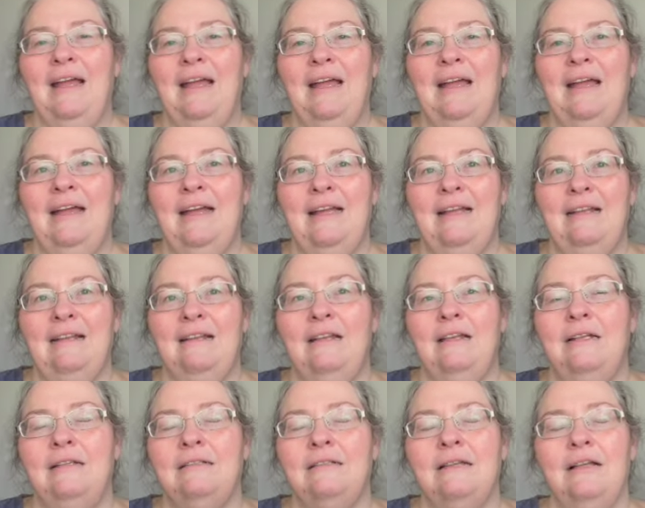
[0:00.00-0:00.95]
and
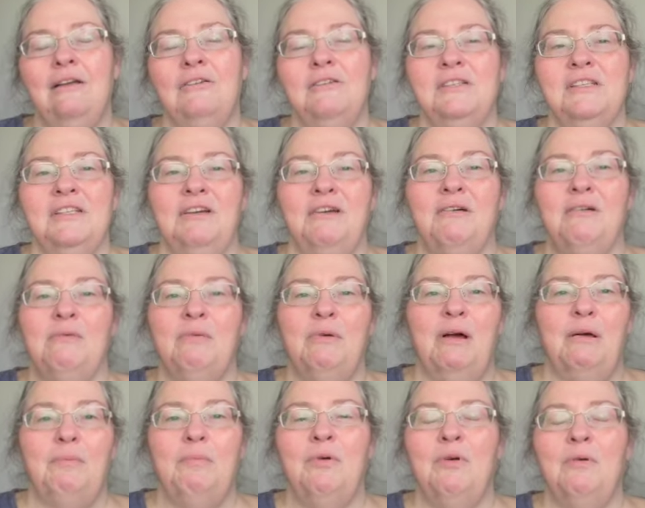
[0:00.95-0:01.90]
also
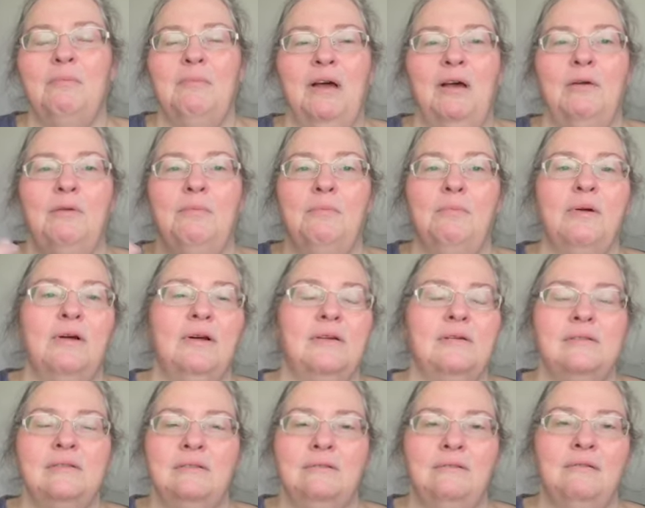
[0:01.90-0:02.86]
I put my own
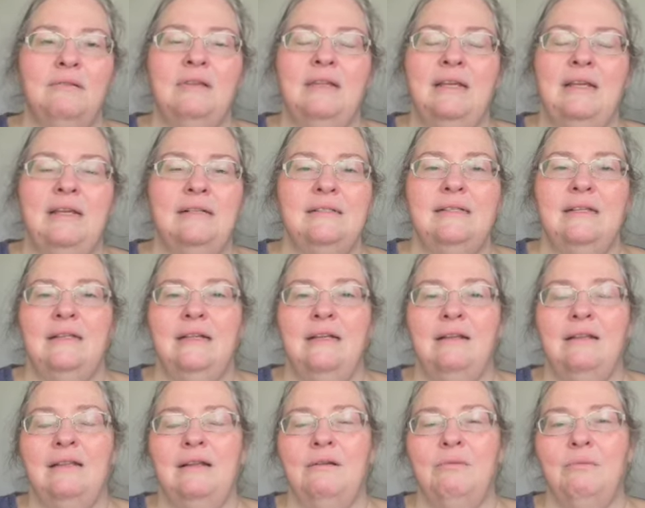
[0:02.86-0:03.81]
personal things in
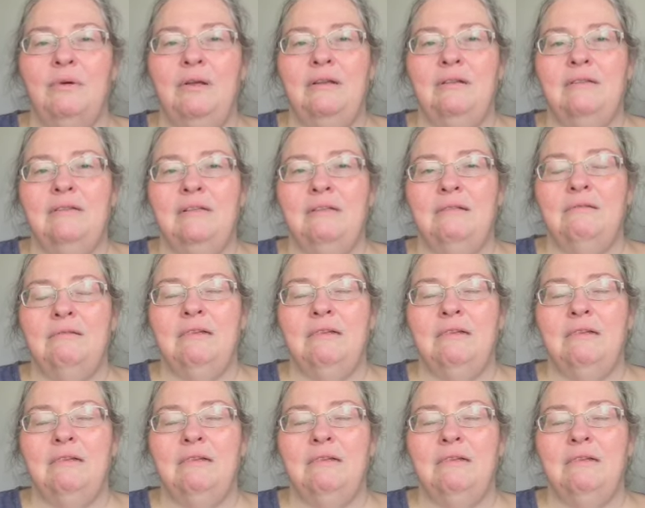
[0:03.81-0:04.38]
there that I want to,